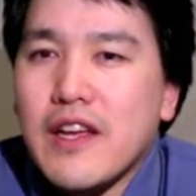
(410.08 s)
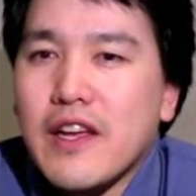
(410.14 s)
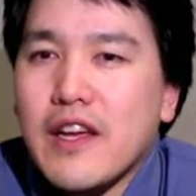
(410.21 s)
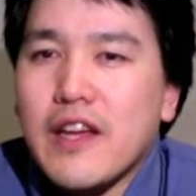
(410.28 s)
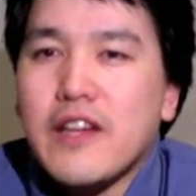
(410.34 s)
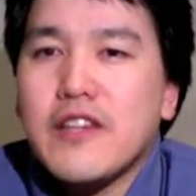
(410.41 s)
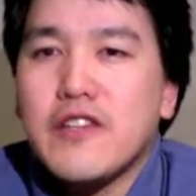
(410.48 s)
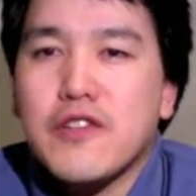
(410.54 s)

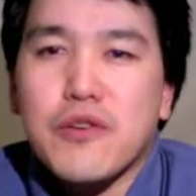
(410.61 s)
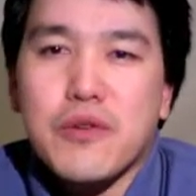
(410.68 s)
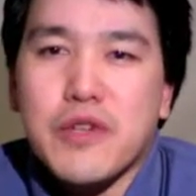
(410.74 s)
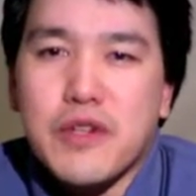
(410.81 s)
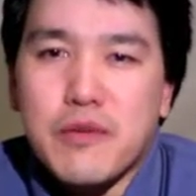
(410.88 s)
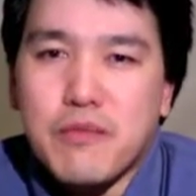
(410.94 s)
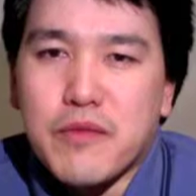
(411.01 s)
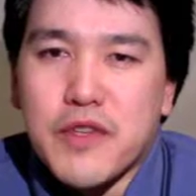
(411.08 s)
And so
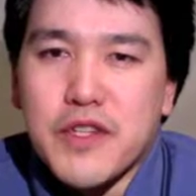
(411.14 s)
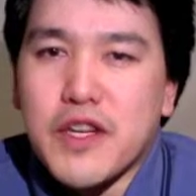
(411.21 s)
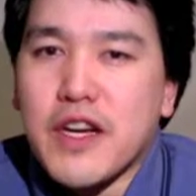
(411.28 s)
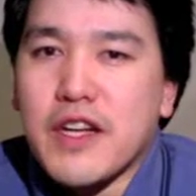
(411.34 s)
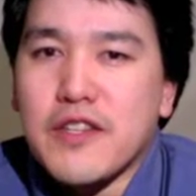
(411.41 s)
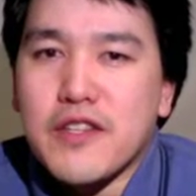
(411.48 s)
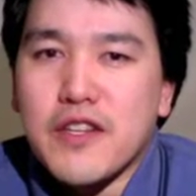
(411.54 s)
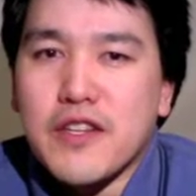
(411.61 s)
he
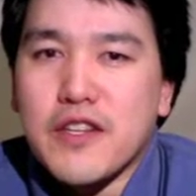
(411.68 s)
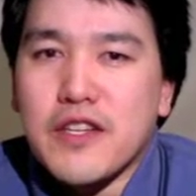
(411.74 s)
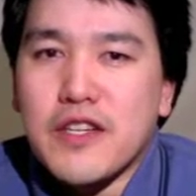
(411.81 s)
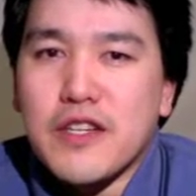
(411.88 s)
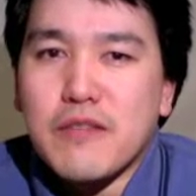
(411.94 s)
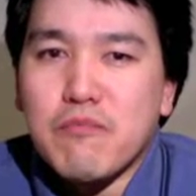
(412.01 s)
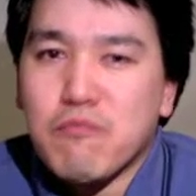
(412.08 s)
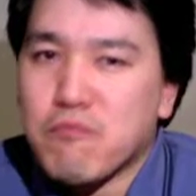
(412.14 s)
decides that
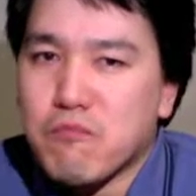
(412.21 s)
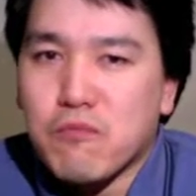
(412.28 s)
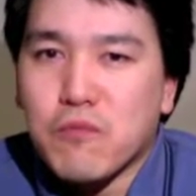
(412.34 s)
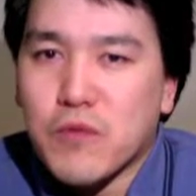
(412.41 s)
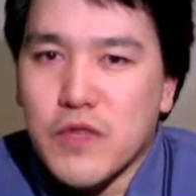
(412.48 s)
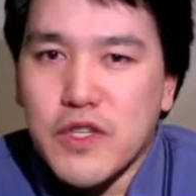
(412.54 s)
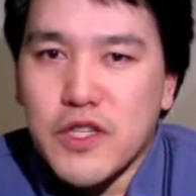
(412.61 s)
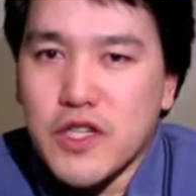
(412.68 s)
he
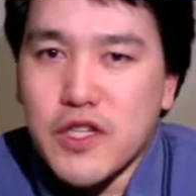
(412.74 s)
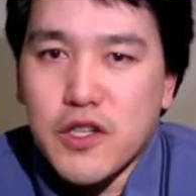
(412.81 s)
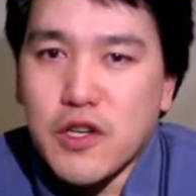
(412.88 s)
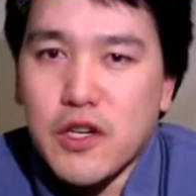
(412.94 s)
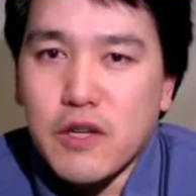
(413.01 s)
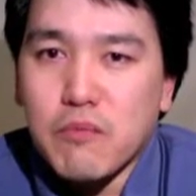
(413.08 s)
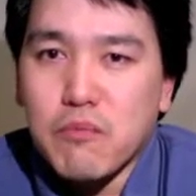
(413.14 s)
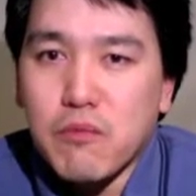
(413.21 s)
is just
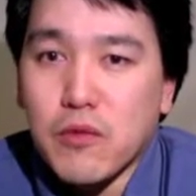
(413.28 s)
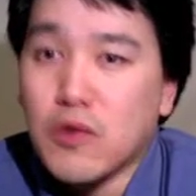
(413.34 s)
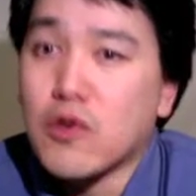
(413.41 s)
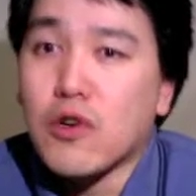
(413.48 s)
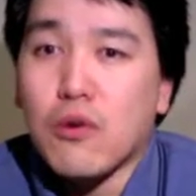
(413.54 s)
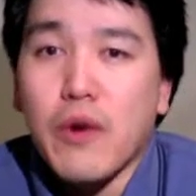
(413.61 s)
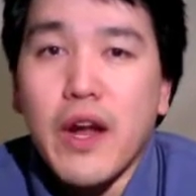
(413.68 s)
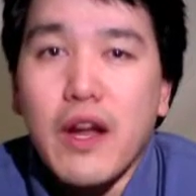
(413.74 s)
going to
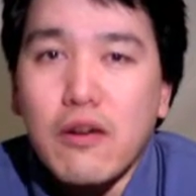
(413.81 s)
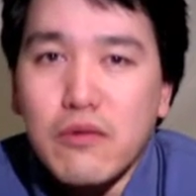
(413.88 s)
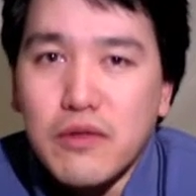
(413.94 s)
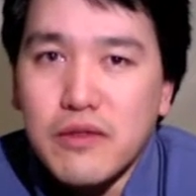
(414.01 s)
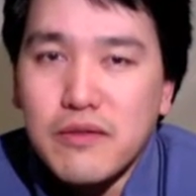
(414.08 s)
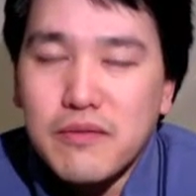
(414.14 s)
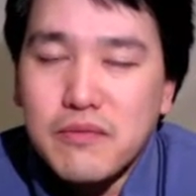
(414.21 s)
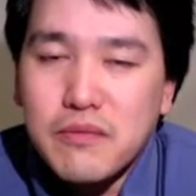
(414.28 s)
look around,
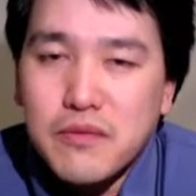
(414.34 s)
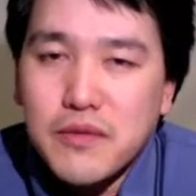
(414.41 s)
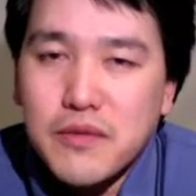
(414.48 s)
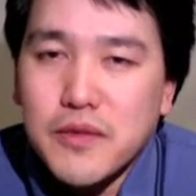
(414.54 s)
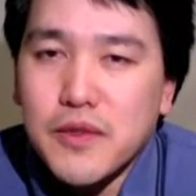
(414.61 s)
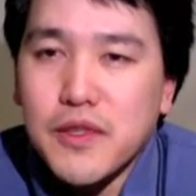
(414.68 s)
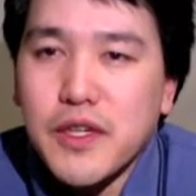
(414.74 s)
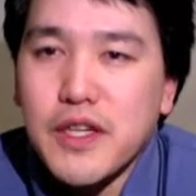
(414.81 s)

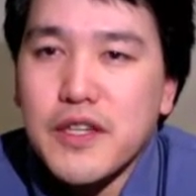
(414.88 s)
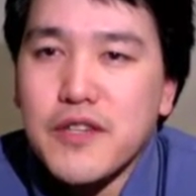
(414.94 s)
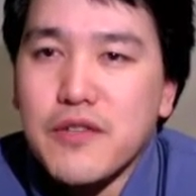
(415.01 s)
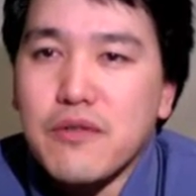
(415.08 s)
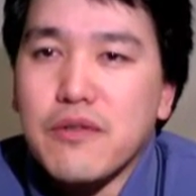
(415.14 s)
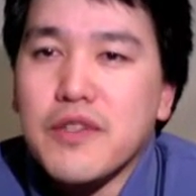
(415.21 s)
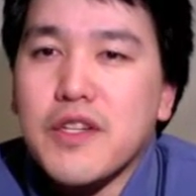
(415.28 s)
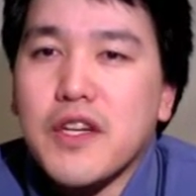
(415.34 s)
all right? So
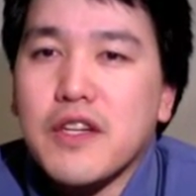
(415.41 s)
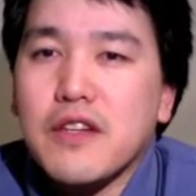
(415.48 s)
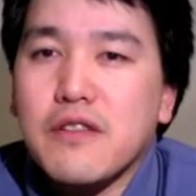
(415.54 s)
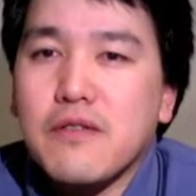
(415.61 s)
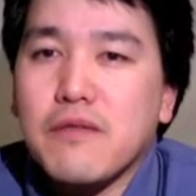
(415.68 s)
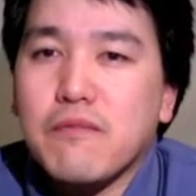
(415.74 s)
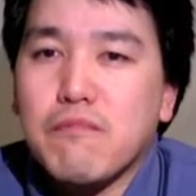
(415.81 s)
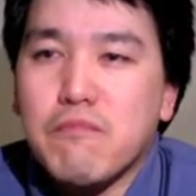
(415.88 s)
instead of
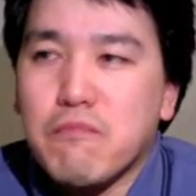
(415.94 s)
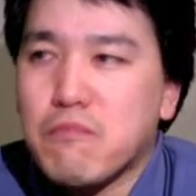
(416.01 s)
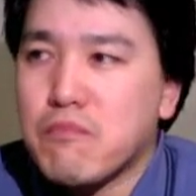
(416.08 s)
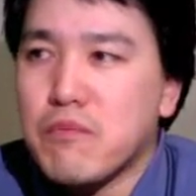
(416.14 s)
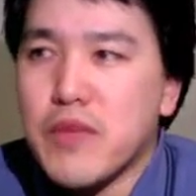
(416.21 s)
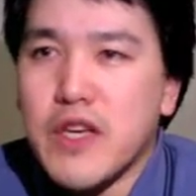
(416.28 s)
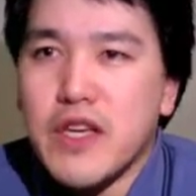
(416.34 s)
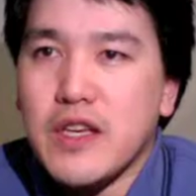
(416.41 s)

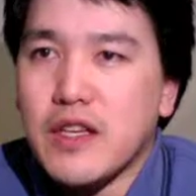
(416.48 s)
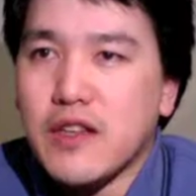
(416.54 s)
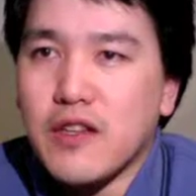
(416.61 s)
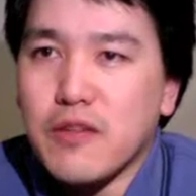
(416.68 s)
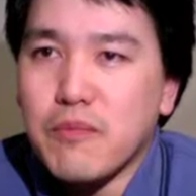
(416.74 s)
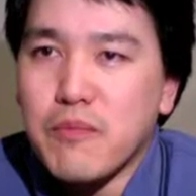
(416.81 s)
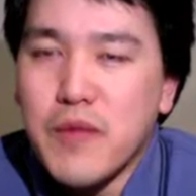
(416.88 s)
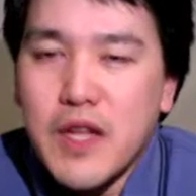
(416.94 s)
being
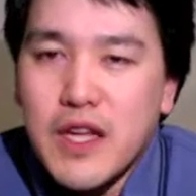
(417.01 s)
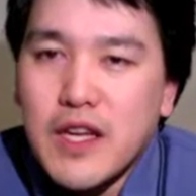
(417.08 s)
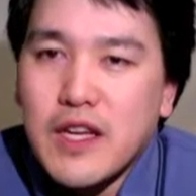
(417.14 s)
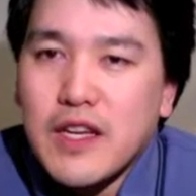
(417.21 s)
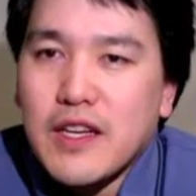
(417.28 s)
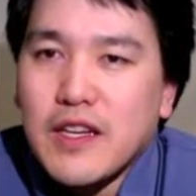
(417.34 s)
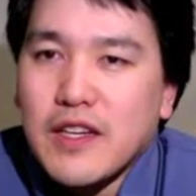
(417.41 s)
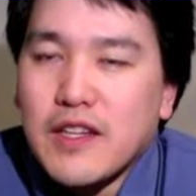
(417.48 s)
the,
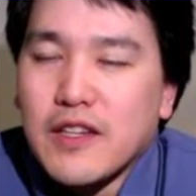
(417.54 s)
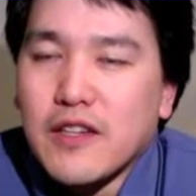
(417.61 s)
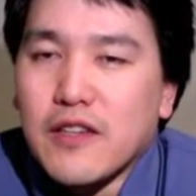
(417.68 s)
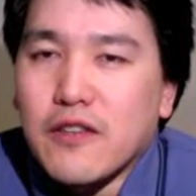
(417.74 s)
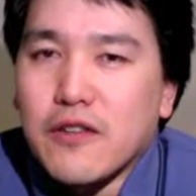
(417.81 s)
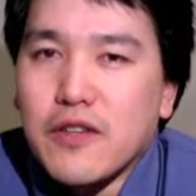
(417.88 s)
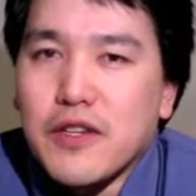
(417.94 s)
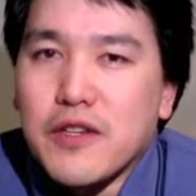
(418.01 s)
you
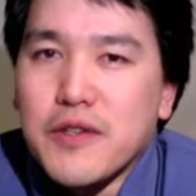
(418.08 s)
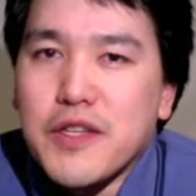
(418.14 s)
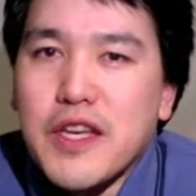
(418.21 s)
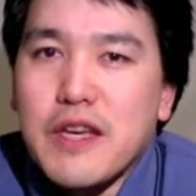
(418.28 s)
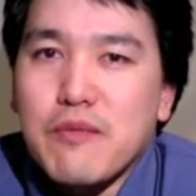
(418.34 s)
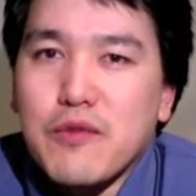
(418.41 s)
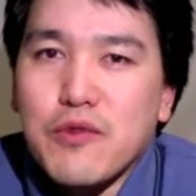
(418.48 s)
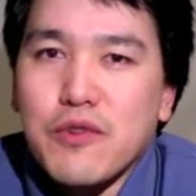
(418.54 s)
know, the
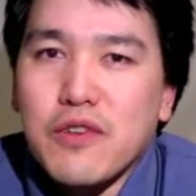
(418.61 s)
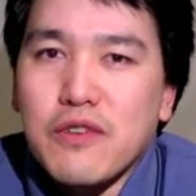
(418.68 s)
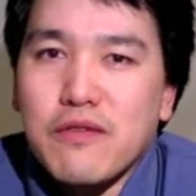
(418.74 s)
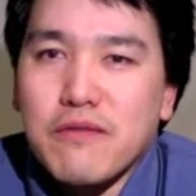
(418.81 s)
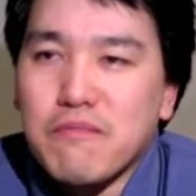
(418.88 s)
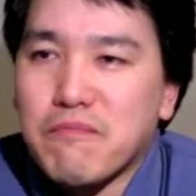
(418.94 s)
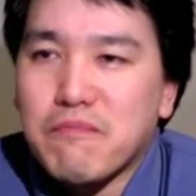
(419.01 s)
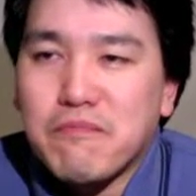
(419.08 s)
same sort of
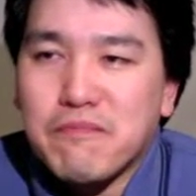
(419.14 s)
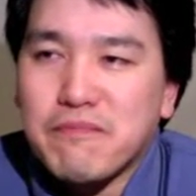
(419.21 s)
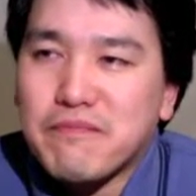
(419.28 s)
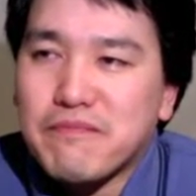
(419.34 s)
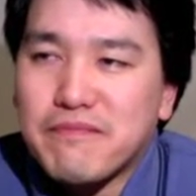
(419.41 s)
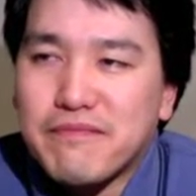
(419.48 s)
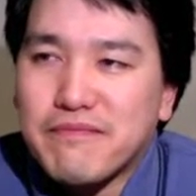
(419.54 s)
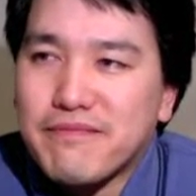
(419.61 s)

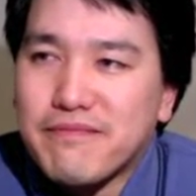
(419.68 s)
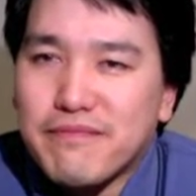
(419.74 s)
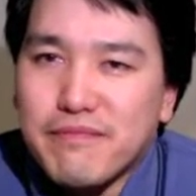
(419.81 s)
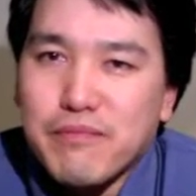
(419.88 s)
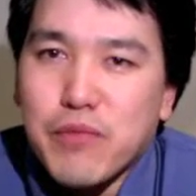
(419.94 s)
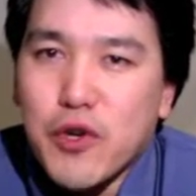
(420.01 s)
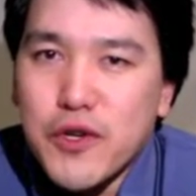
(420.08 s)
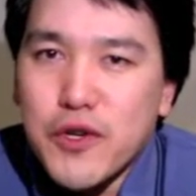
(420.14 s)

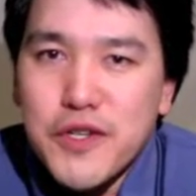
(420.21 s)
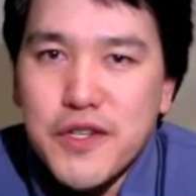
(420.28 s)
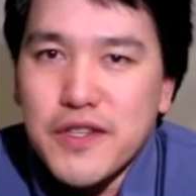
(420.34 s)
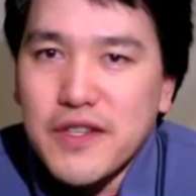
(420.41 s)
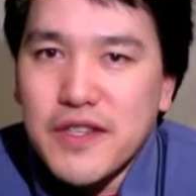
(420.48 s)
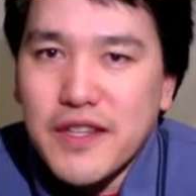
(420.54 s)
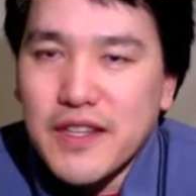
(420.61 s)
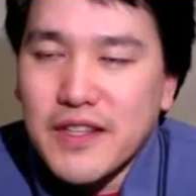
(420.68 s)

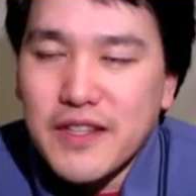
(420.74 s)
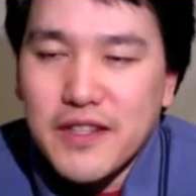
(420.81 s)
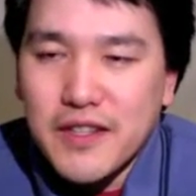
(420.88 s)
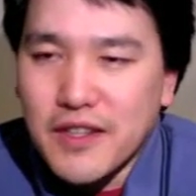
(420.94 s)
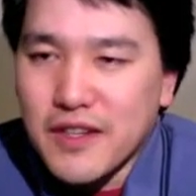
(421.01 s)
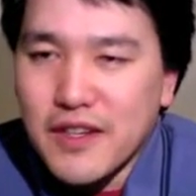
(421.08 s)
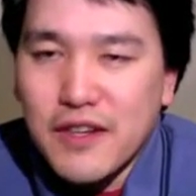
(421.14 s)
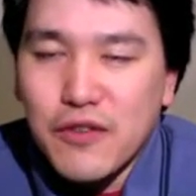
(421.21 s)
person that
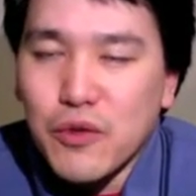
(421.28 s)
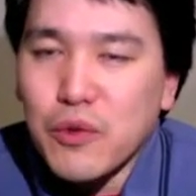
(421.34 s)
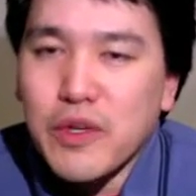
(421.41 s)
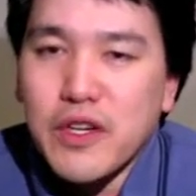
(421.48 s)
everyone